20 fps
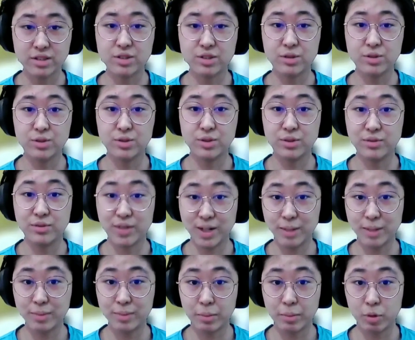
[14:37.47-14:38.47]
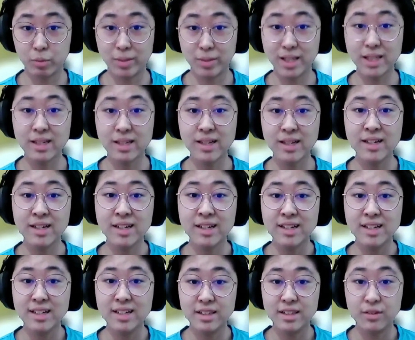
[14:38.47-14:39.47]
So, to develop that moment,
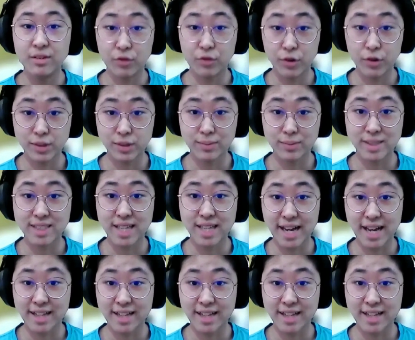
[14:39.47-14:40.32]
the force must